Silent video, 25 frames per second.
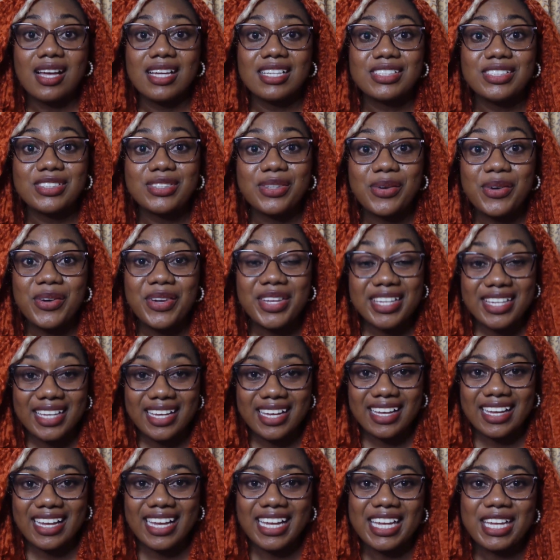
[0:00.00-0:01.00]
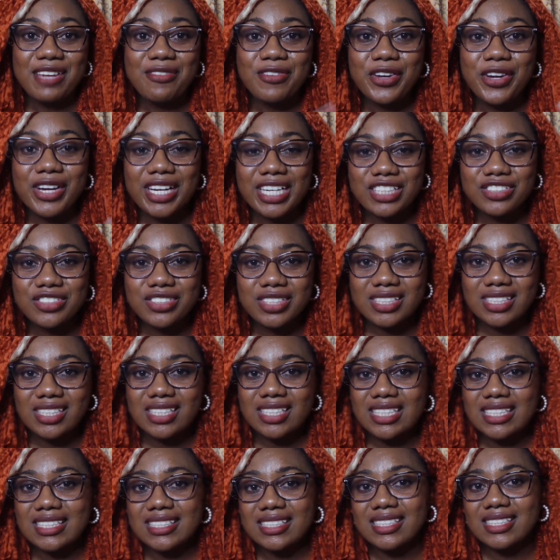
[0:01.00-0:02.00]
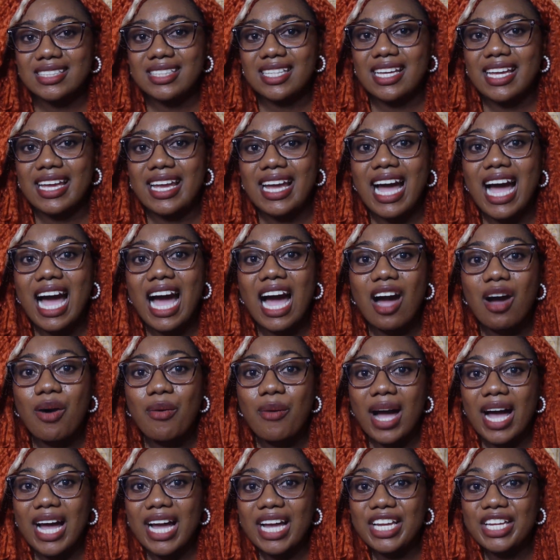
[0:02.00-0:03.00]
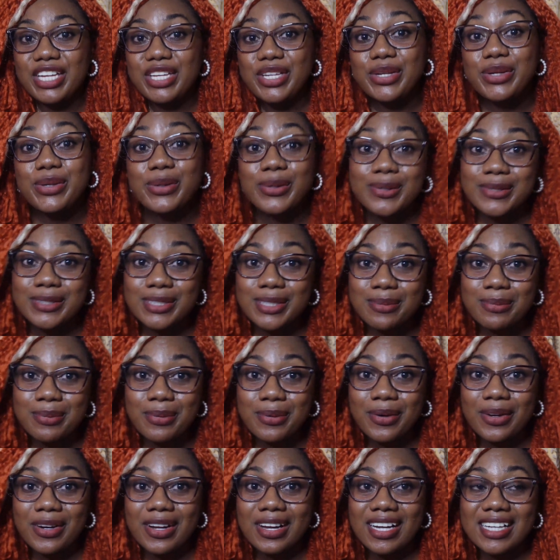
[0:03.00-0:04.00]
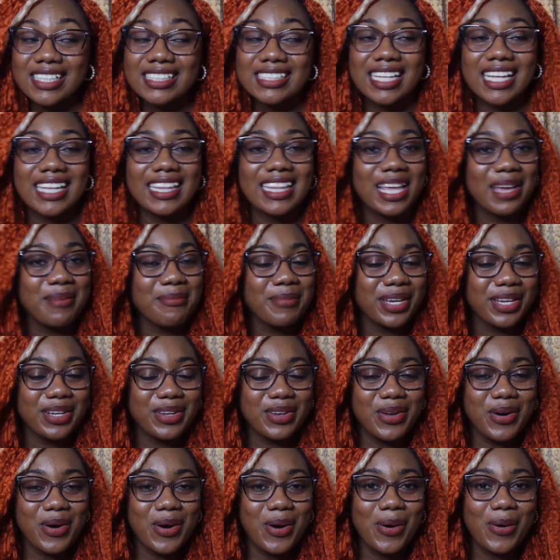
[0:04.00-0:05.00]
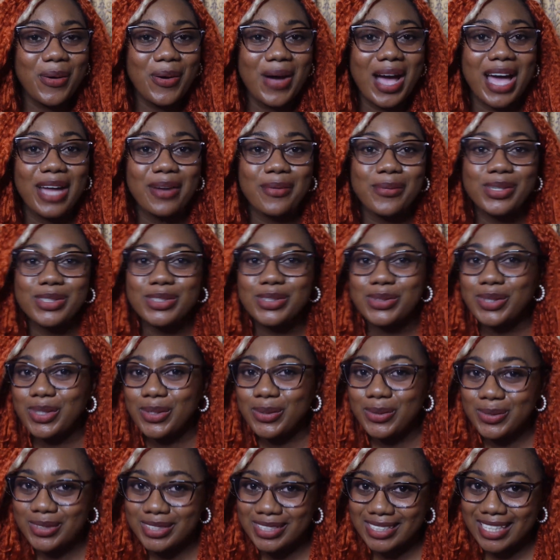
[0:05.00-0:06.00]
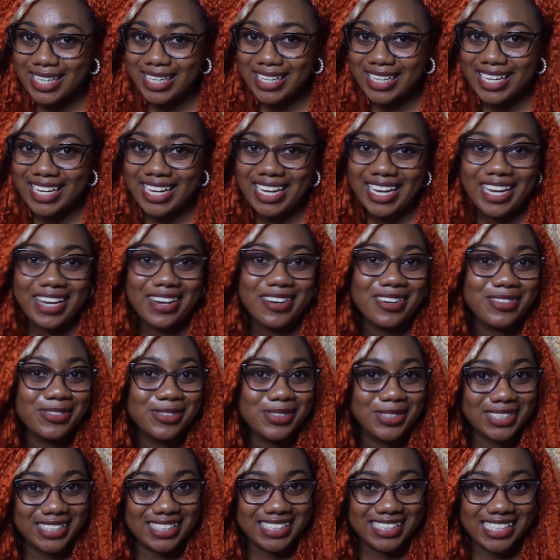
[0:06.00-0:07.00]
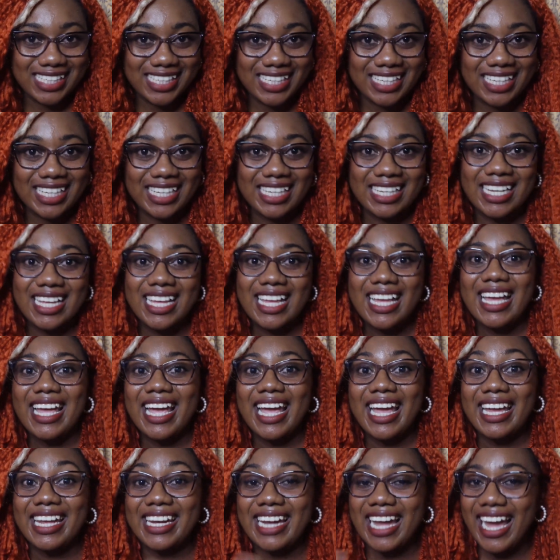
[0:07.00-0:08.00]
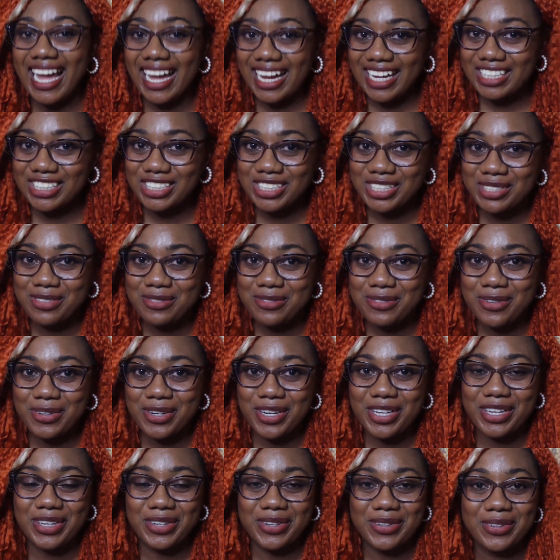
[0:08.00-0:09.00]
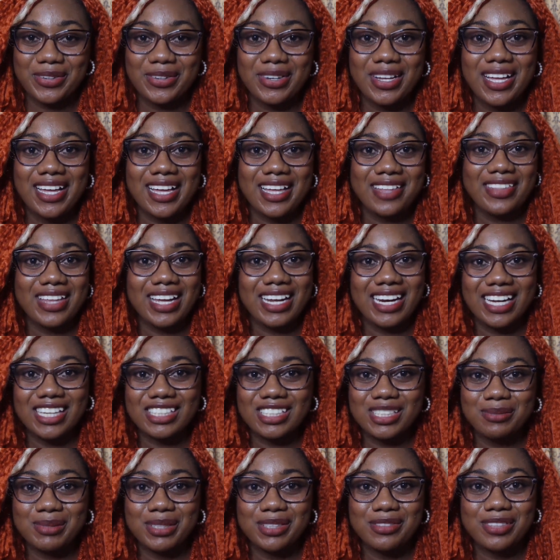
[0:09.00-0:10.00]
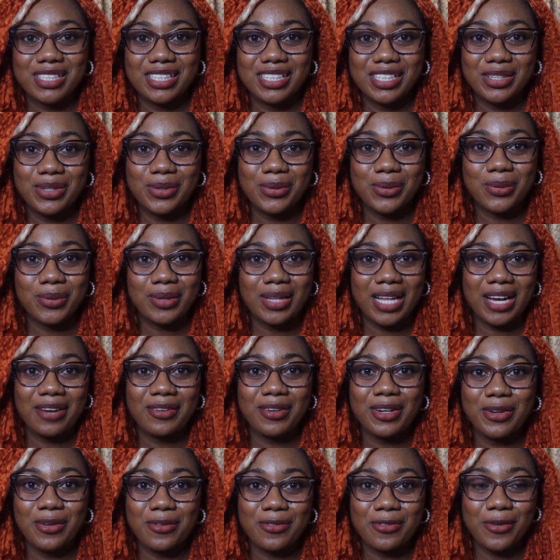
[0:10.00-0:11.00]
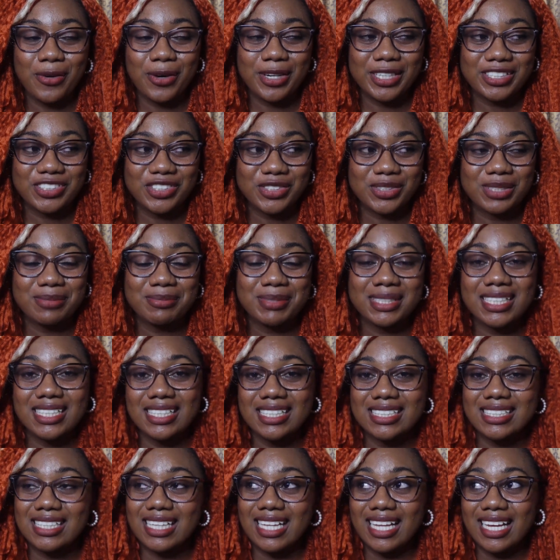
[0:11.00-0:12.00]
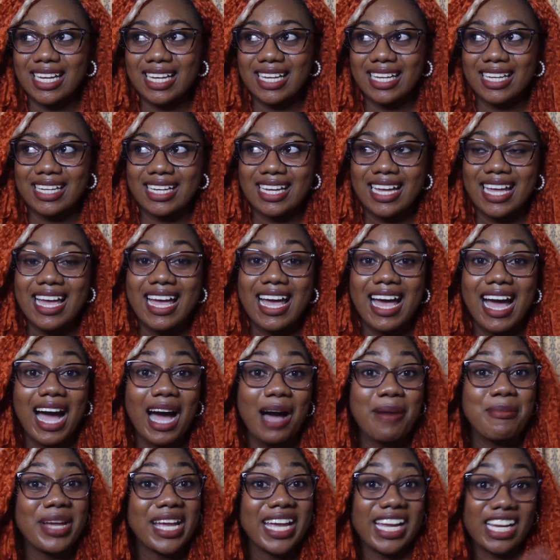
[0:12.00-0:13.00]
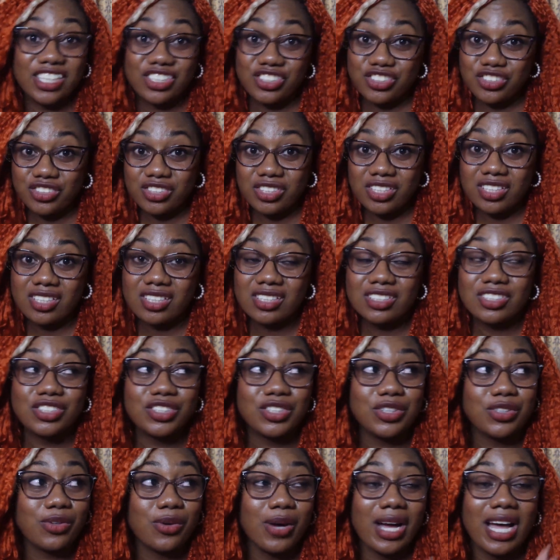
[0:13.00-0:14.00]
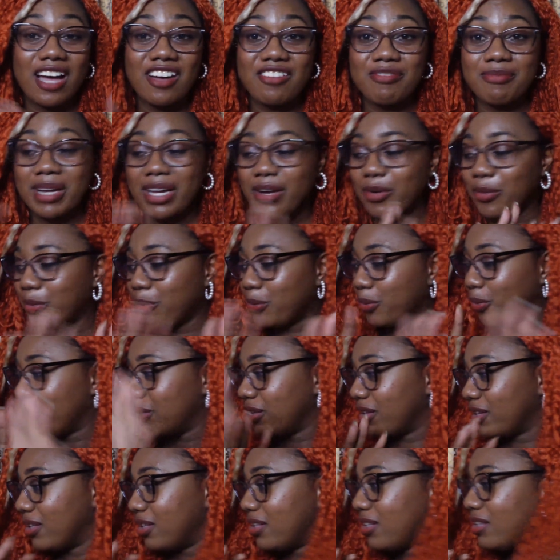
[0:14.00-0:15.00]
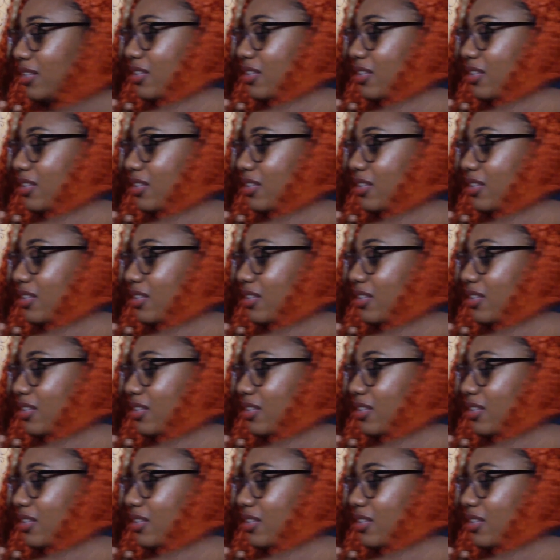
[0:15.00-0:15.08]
So yeah, if you're interested in seeing how I use the products, then then let me know, and we'll do a whole skincare routine in action for you. That'd actually be really cool. I would look forward to it because like I'm extra, so you know I have my whole,